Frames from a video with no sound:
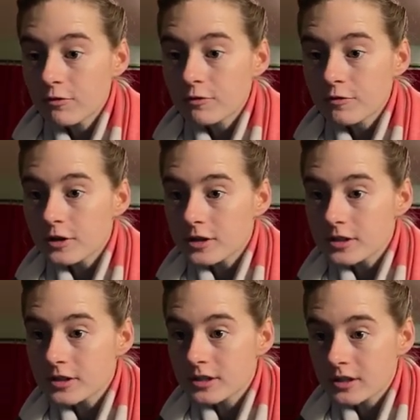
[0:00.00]

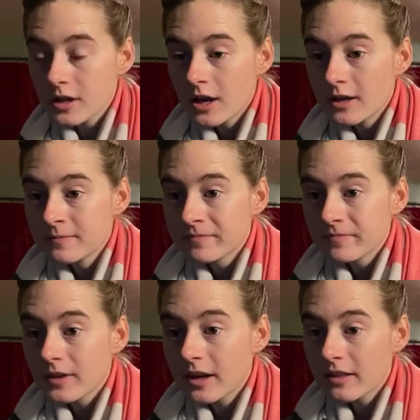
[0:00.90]
First,
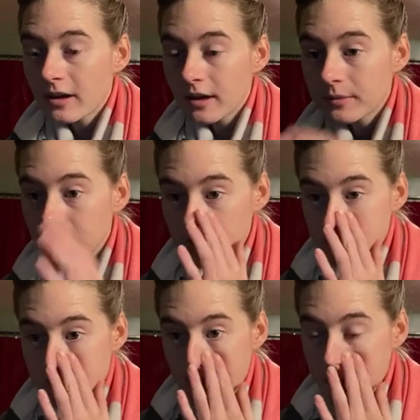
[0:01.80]
I think I would like to
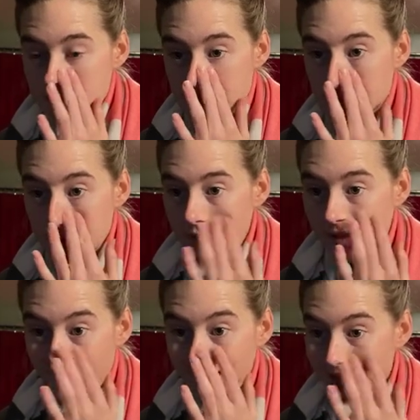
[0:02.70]
dance to
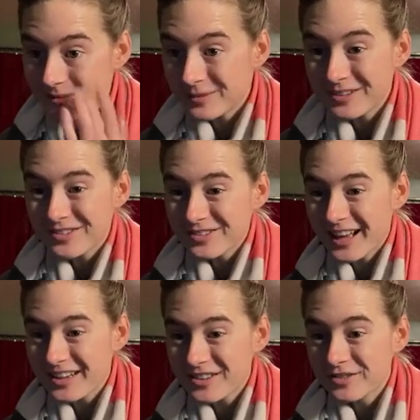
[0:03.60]
that
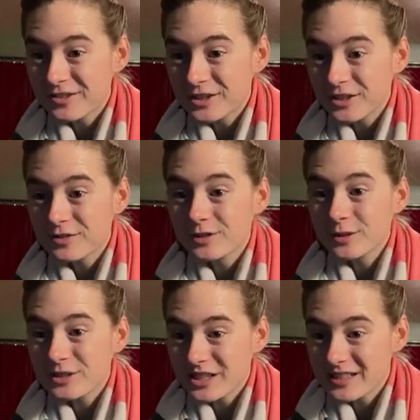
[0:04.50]
Flatfoot
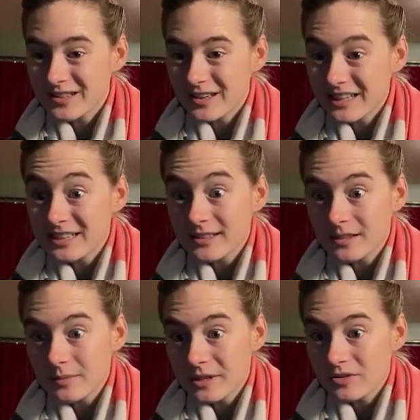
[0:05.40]
Flugey song. It's a little
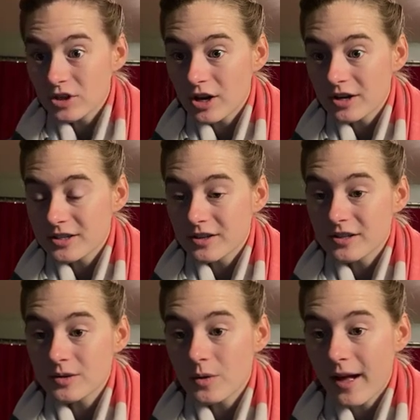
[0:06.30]
bit of a longer song. This
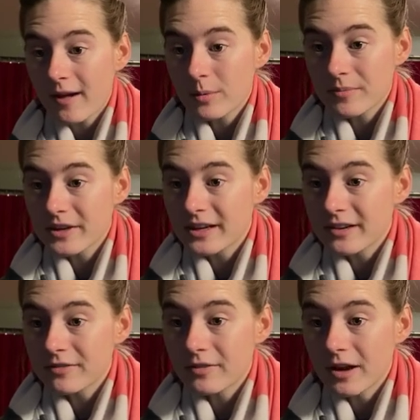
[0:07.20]
whole album that
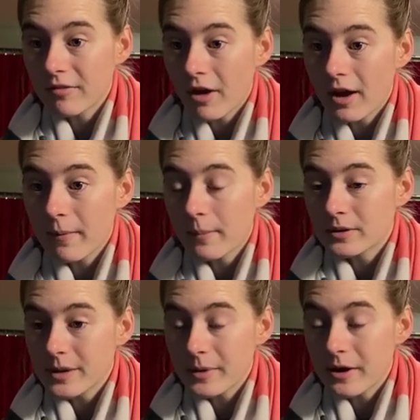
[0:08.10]
I've got pulled
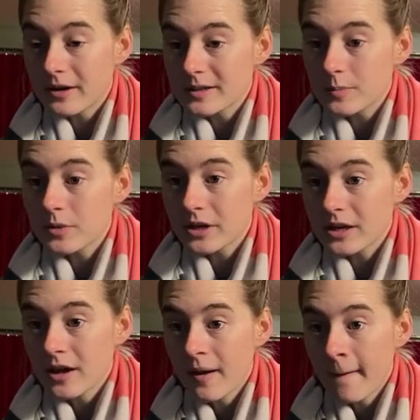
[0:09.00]
up here is pretty,
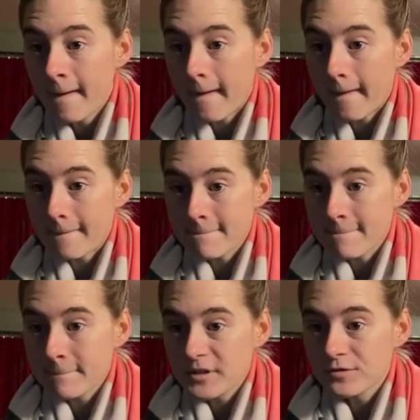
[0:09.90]

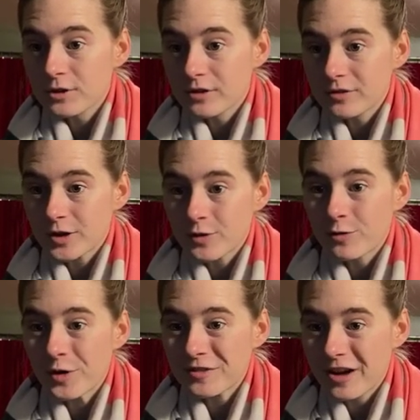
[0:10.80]
it's full of 4
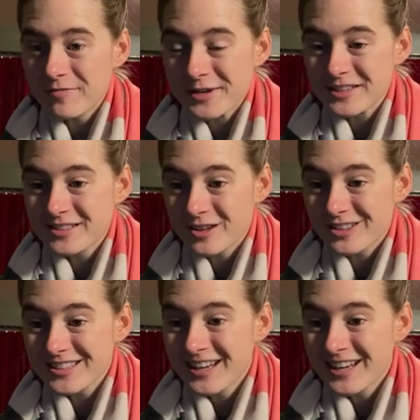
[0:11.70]
or 5 minute songs.